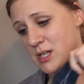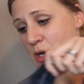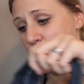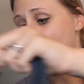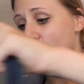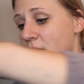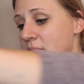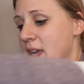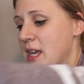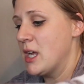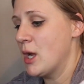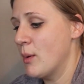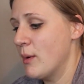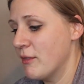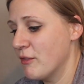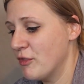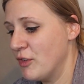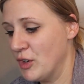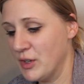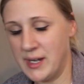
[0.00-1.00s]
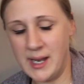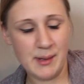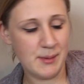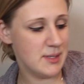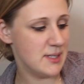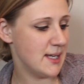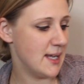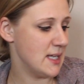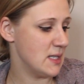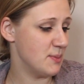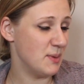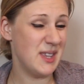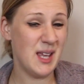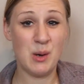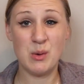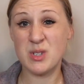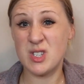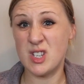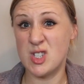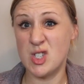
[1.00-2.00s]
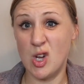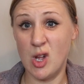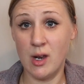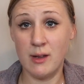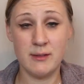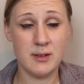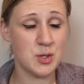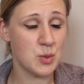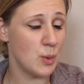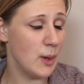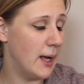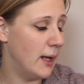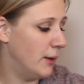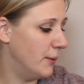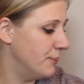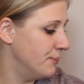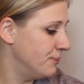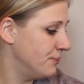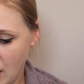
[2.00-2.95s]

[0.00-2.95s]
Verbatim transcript: don't know what they're going for nowadays, but that was a dollar as well.